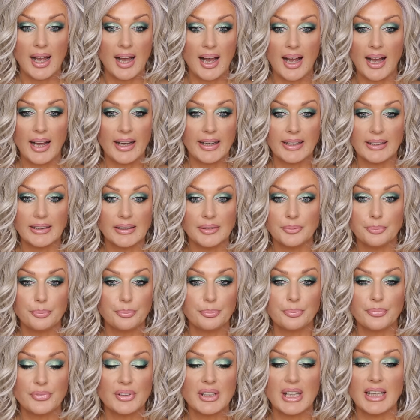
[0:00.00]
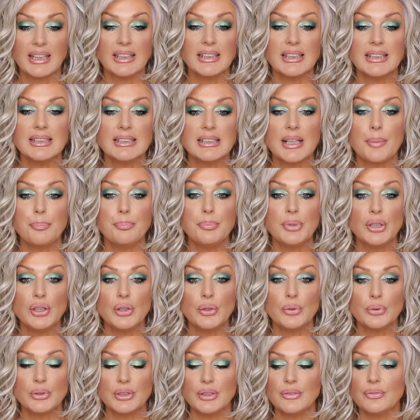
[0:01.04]
I think it's a
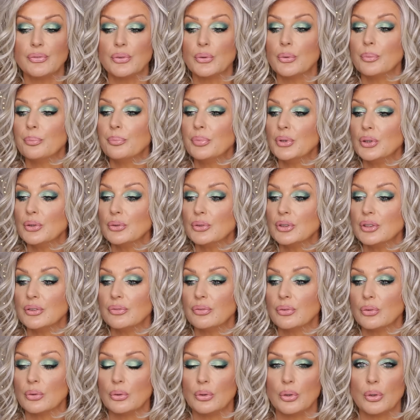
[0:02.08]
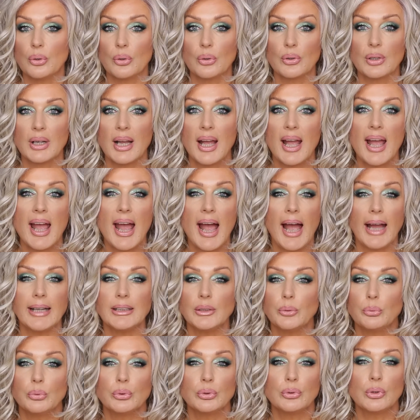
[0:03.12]
beautiful, beautiful look,
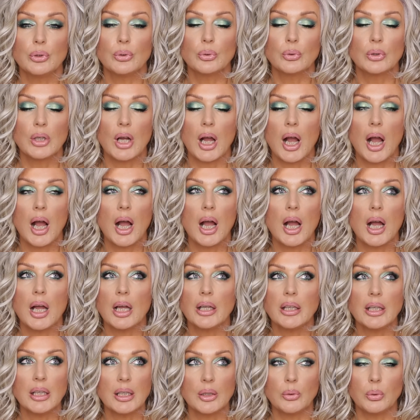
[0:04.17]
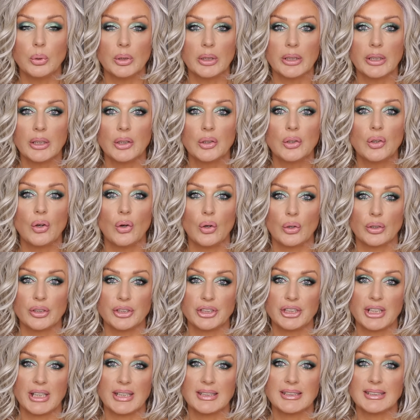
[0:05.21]
and you would look equally
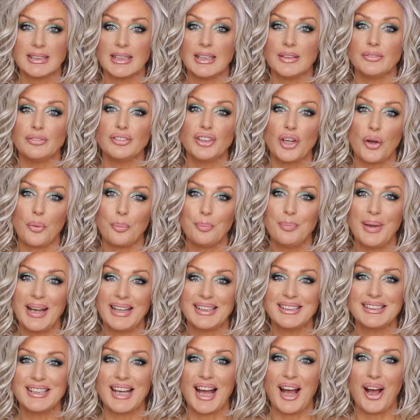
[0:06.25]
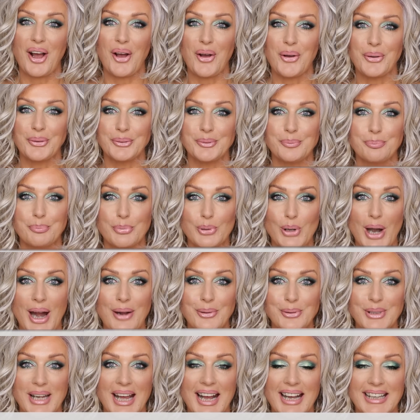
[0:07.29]
gorgeous, if not better, on
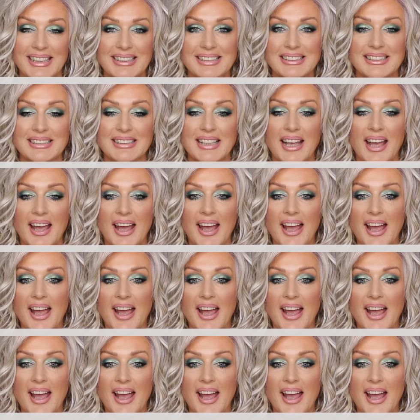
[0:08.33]
brown eyes.